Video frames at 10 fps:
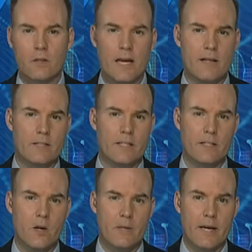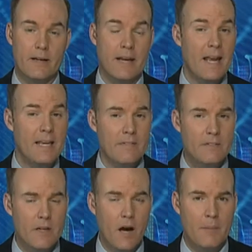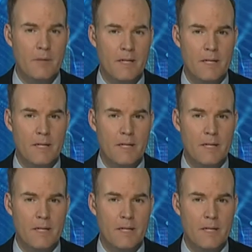House can accommodate at any given time.